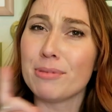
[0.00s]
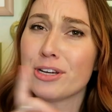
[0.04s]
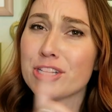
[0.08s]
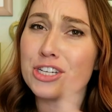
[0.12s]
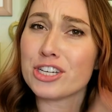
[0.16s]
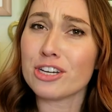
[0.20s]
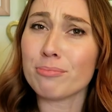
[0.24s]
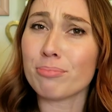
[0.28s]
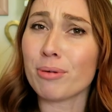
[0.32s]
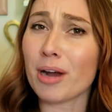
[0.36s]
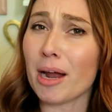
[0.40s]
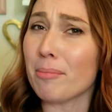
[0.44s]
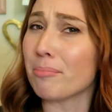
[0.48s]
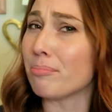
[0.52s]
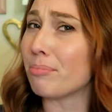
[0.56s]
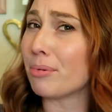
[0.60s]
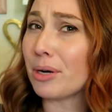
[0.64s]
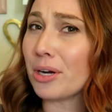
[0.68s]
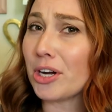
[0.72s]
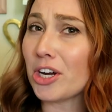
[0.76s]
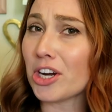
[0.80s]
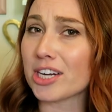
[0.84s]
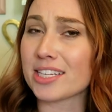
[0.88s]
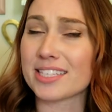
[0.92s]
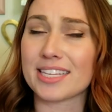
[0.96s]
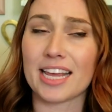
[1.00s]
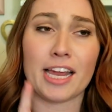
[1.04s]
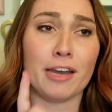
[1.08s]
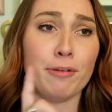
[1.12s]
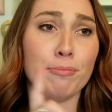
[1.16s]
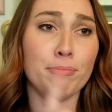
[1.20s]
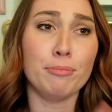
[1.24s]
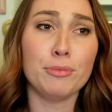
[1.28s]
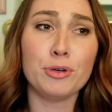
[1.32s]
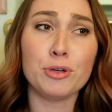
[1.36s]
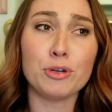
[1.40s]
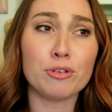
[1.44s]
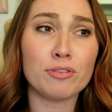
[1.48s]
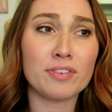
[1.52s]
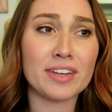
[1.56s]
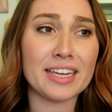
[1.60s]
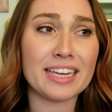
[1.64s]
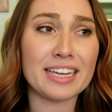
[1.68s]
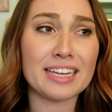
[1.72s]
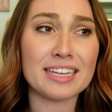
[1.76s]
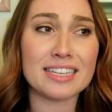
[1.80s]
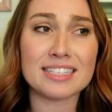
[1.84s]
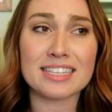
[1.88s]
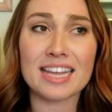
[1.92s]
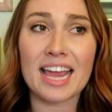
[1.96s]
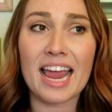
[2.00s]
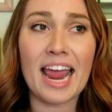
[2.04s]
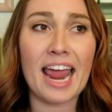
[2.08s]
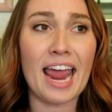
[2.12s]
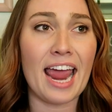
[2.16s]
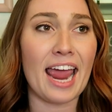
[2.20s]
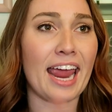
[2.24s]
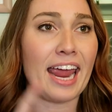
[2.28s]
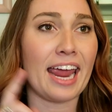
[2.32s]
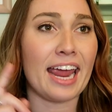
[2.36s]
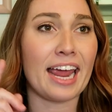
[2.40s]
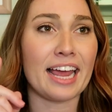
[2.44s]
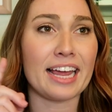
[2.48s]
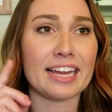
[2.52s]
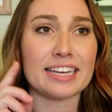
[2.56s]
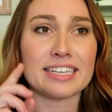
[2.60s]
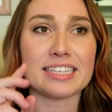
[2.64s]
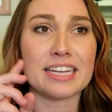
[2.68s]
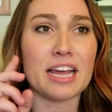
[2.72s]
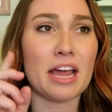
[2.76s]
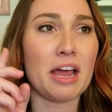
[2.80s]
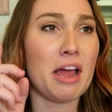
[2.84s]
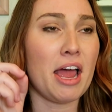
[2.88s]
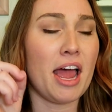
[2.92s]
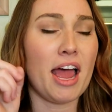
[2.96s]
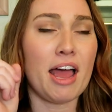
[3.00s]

Mission prep books and movies and